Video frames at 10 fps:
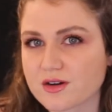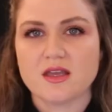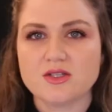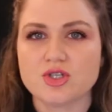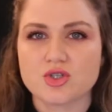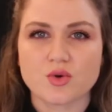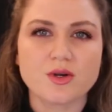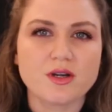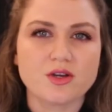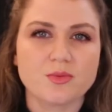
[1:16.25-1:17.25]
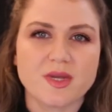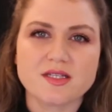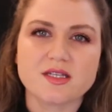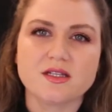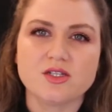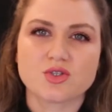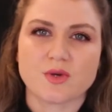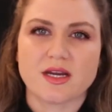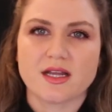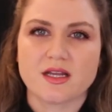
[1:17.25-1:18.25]
In short, you're basically
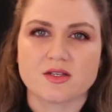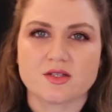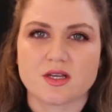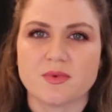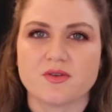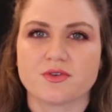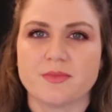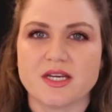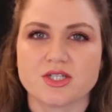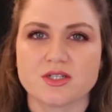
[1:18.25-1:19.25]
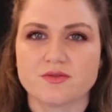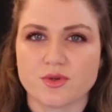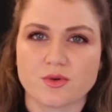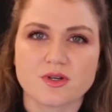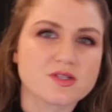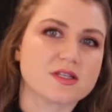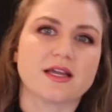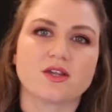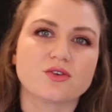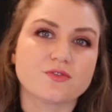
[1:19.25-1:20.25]
trading some information of yours,
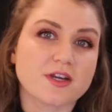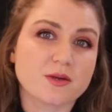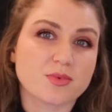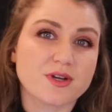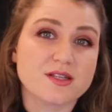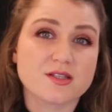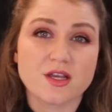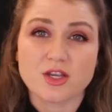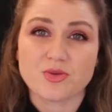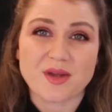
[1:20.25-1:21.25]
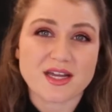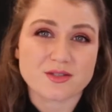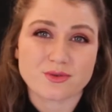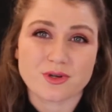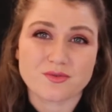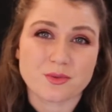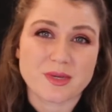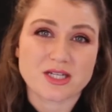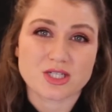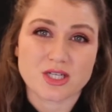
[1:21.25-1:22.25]
like your fingerprints, your passport
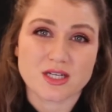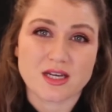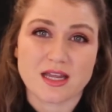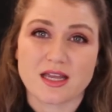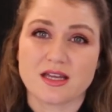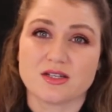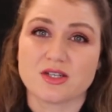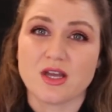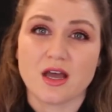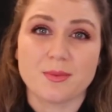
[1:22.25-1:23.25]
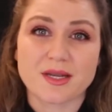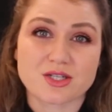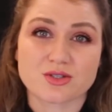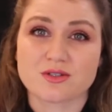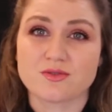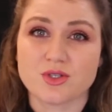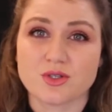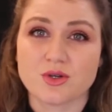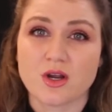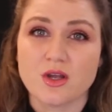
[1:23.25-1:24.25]
information, and a picture of
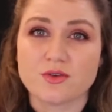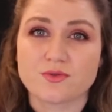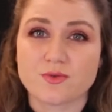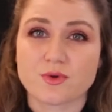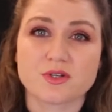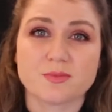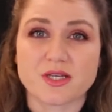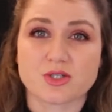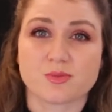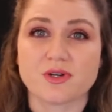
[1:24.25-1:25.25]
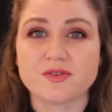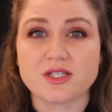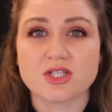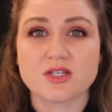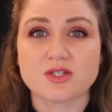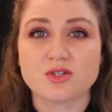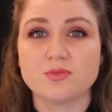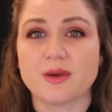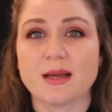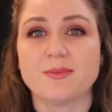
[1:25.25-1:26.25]
you for special privileges, to
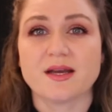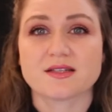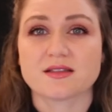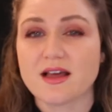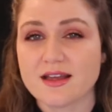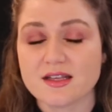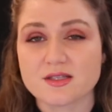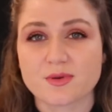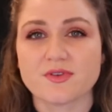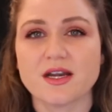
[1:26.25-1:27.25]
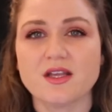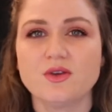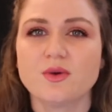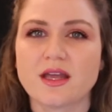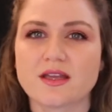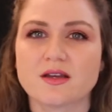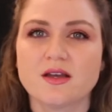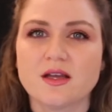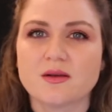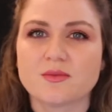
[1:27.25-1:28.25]
bypass lines, providing you a
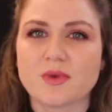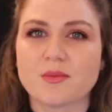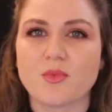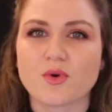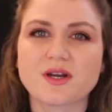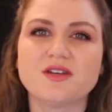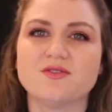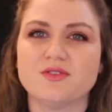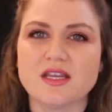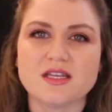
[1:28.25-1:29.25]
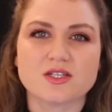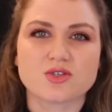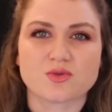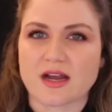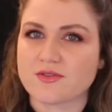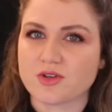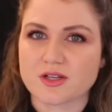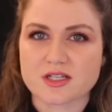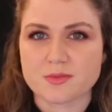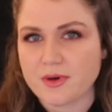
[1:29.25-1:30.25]
a more convenient travel
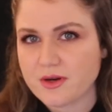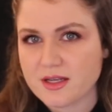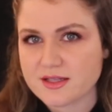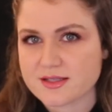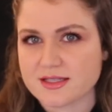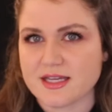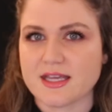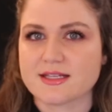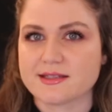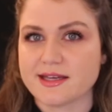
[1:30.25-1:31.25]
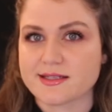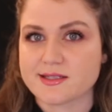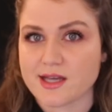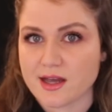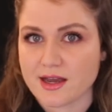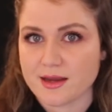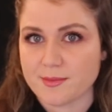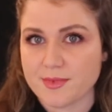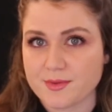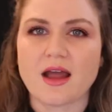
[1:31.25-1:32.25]
experience that takes less time.